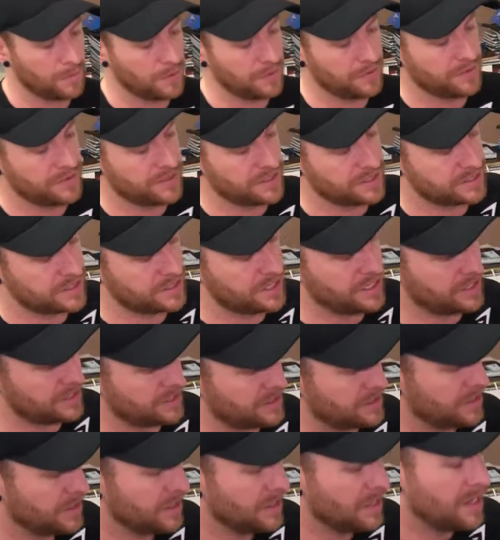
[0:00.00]
with this
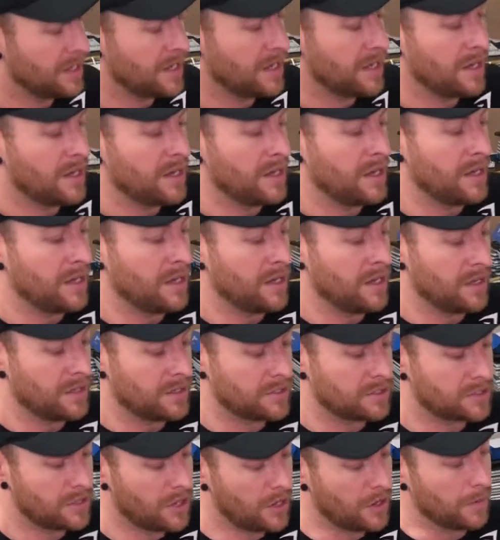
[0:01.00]
kit.
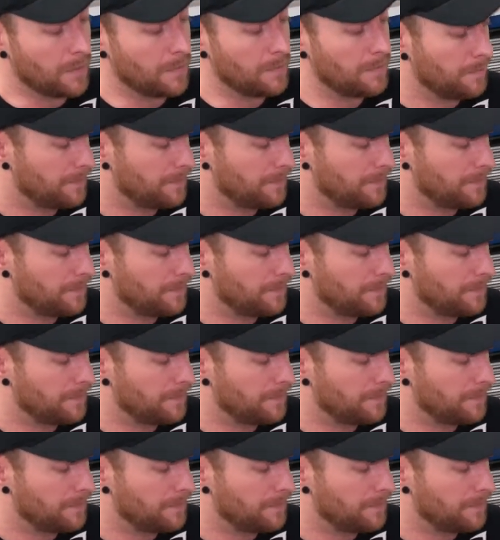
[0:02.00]
So